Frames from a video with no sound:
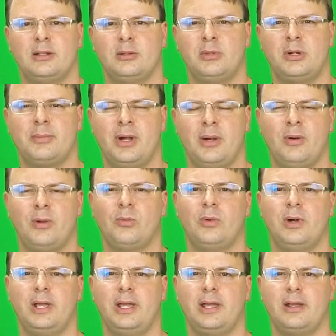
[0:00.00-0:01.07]
about a mile
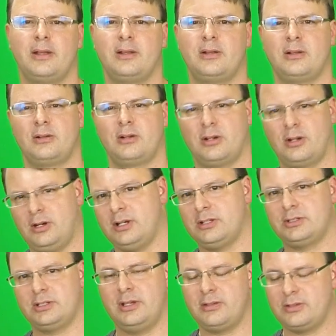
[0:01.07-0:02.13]
away
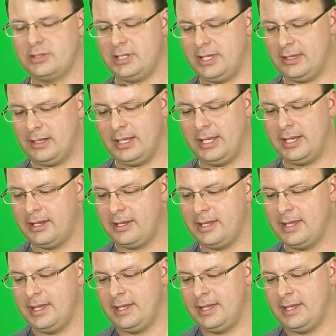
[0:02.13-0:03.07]
across the other side of the lake,